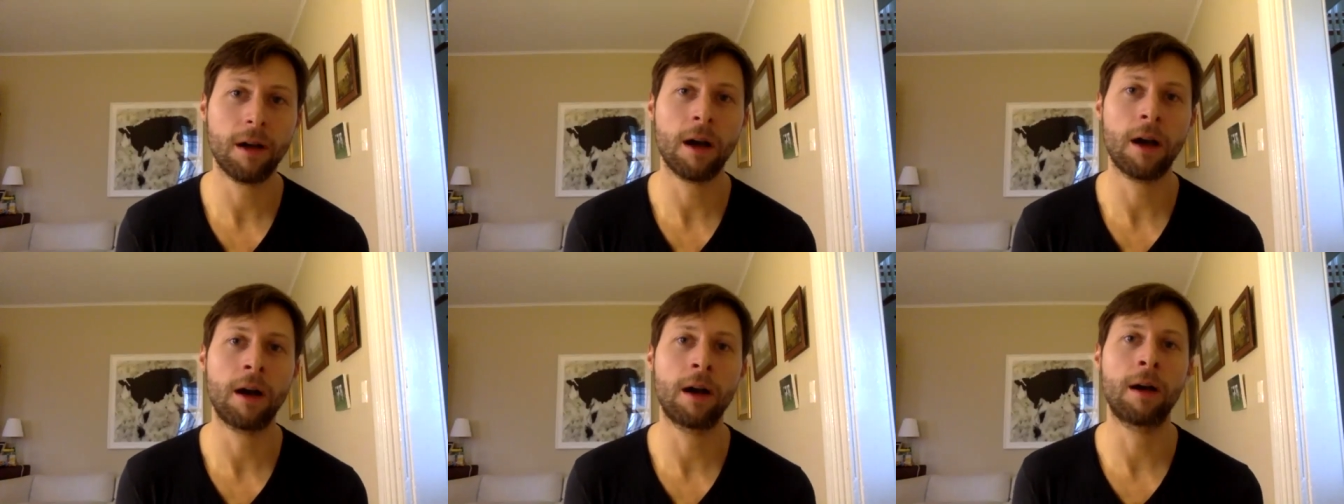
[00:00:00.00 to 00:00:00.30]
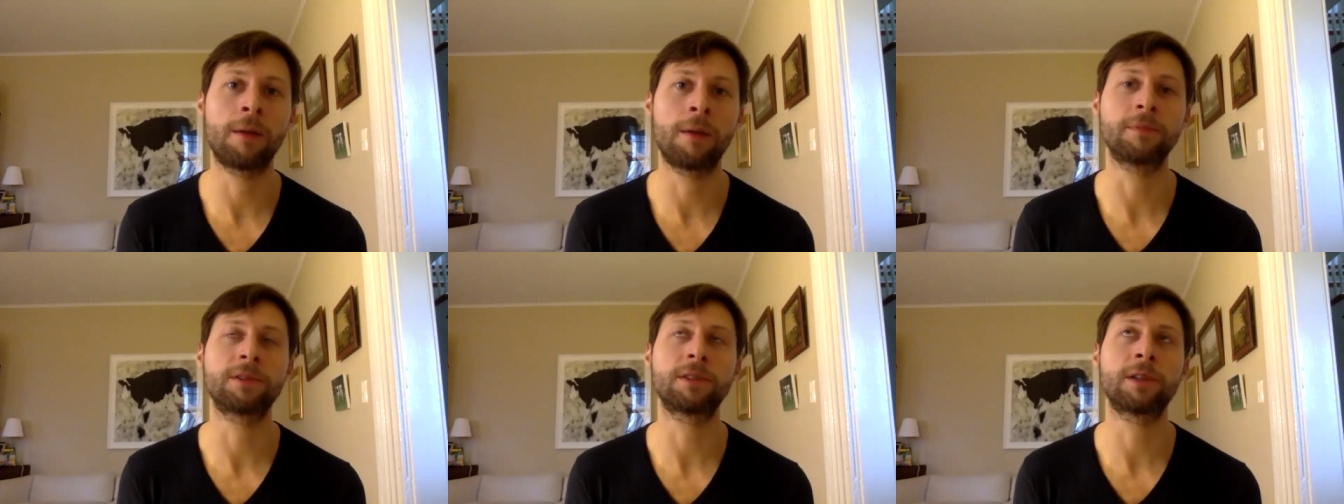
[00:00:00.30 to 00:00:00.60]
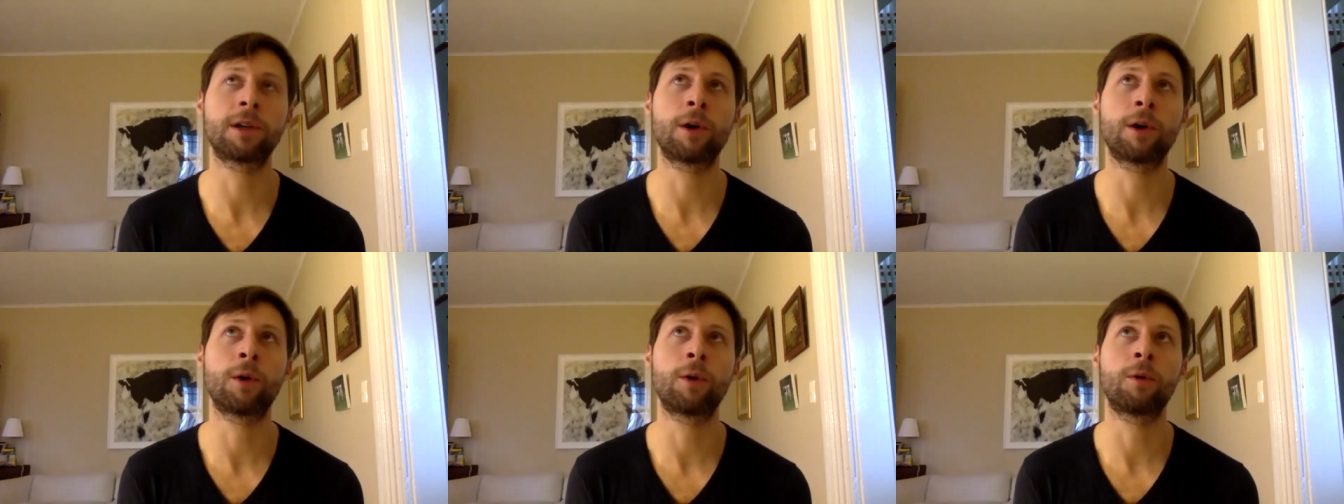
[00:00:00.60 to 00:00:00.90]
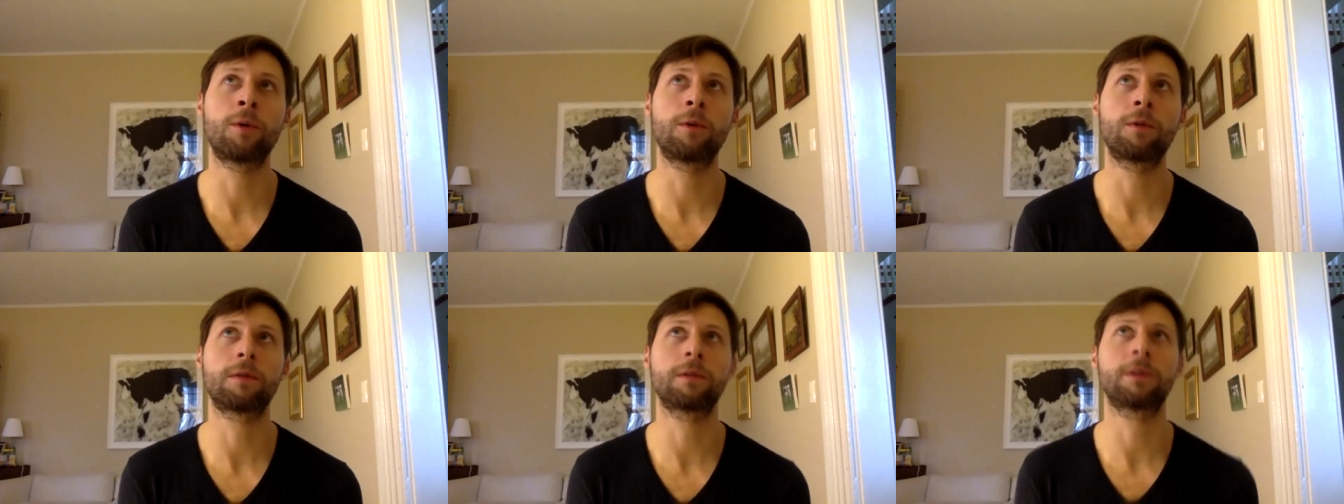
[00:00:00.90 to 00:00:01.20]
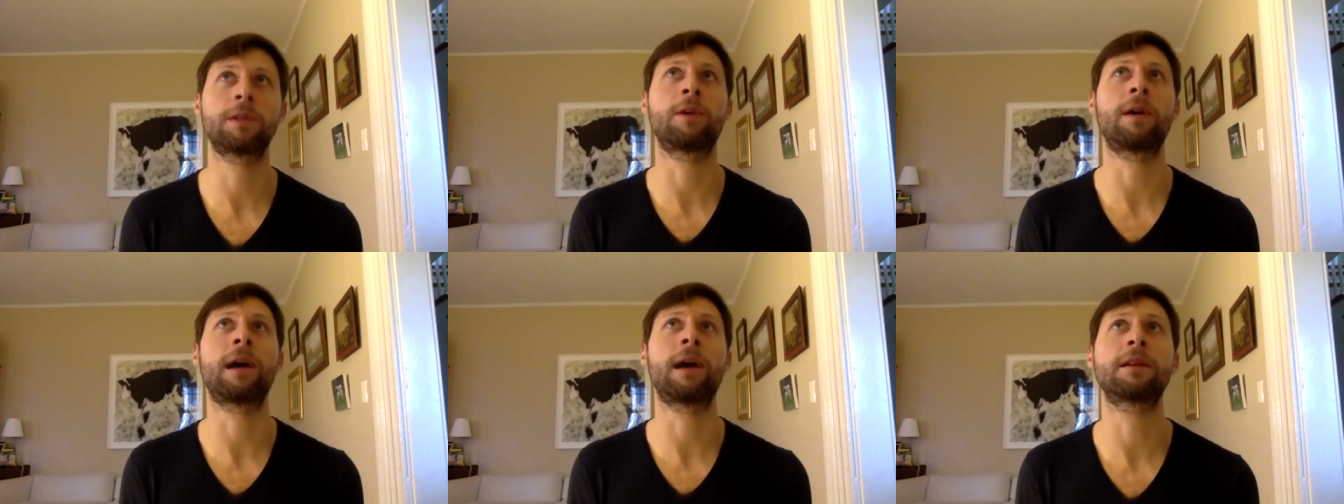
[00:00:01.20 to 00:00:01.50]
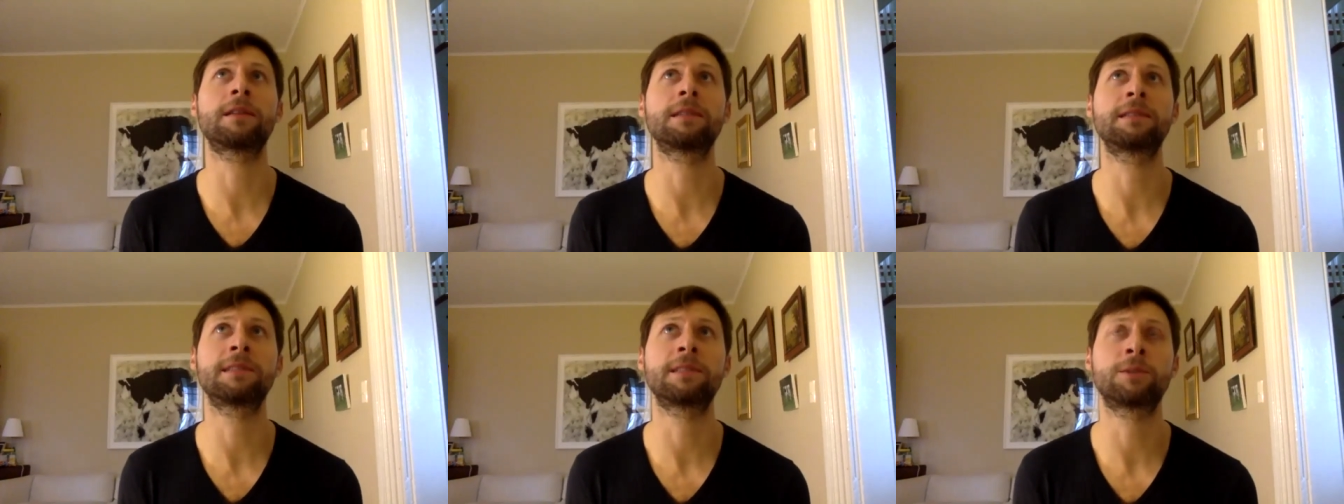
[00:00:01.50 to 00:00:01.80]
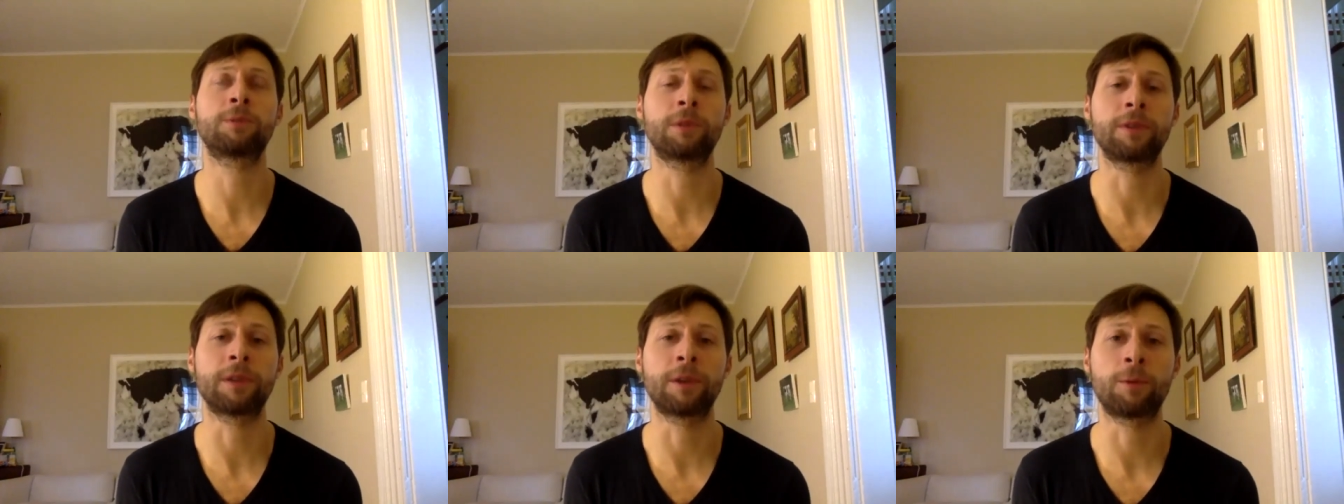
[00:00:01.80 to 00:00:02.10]
Um, so, you know, how this
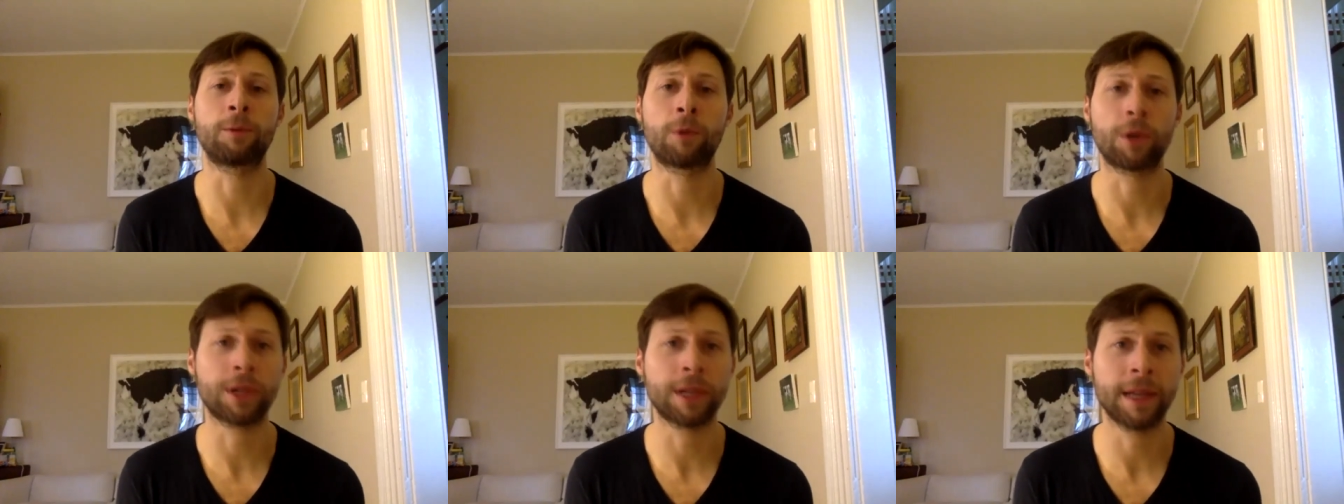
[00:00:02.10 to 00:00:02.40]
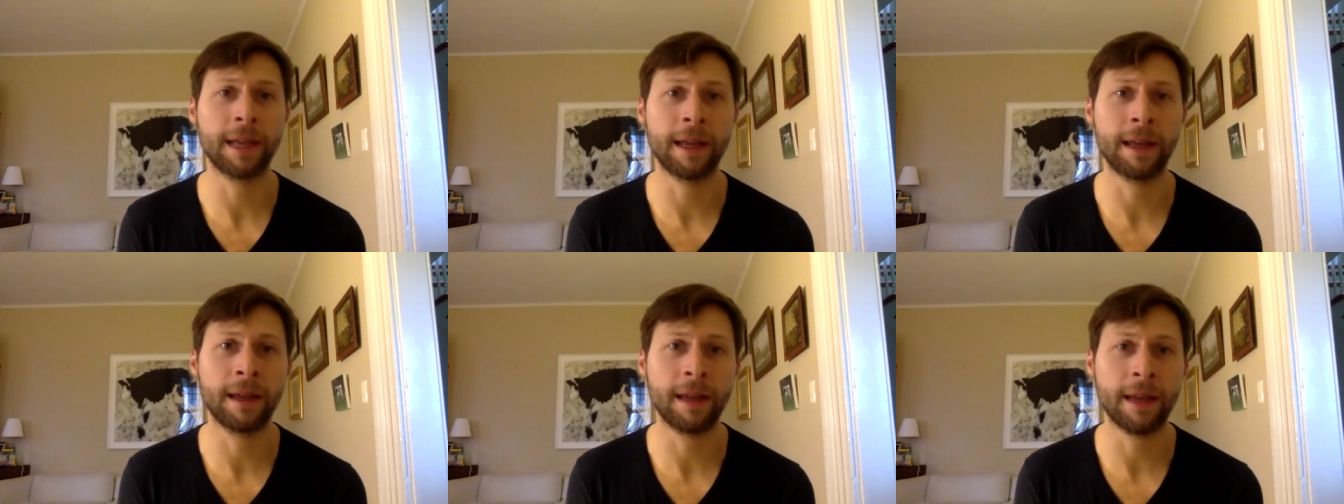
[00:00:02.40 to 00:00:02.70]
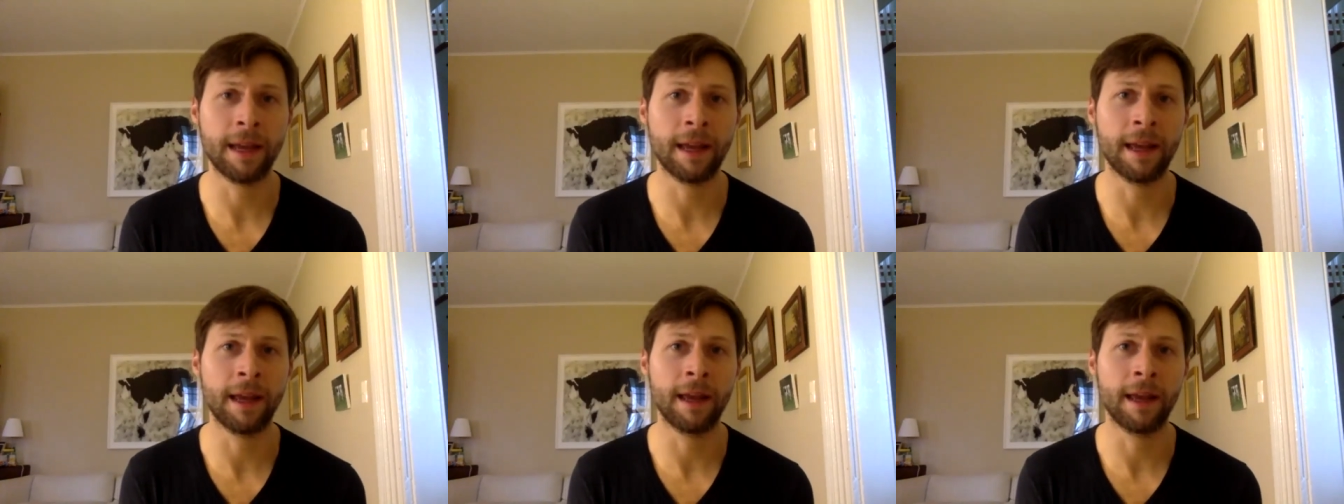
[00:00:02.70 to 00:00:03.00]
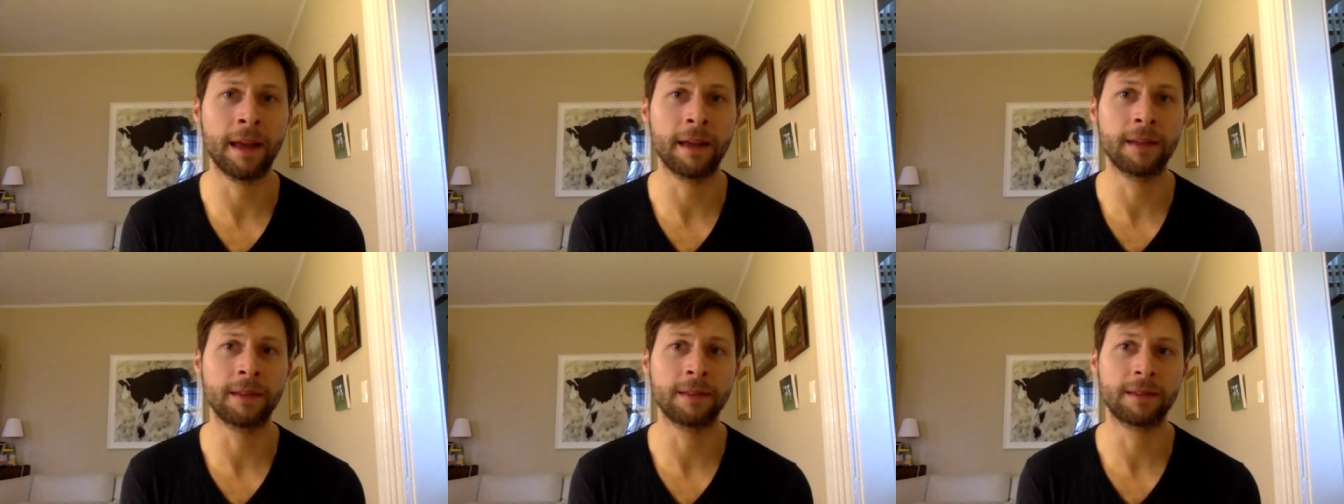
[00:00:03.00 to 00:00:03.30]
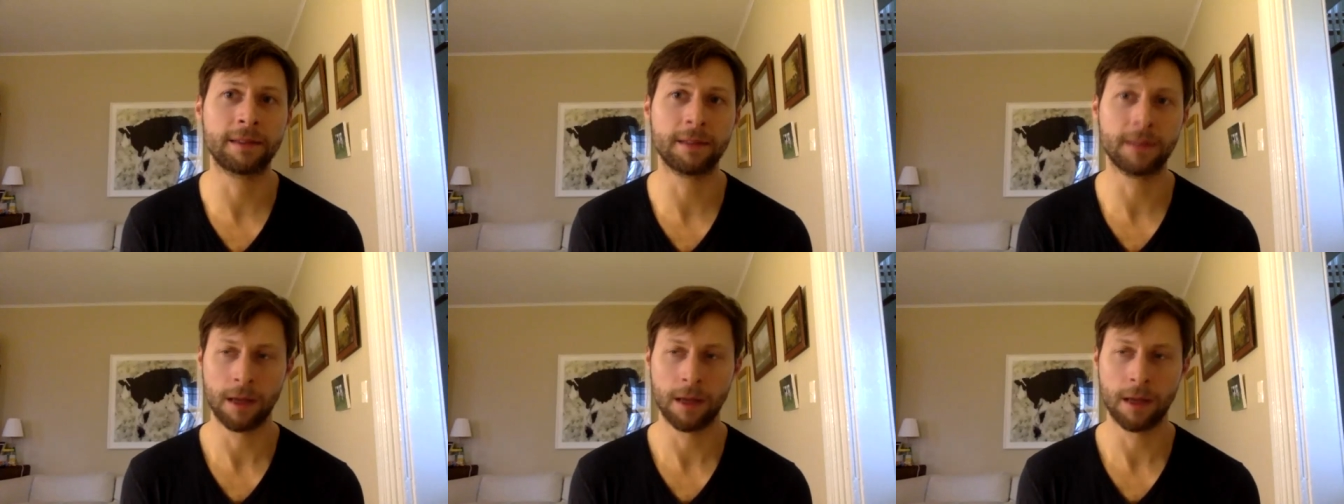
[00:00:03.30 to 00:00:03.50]
is really working is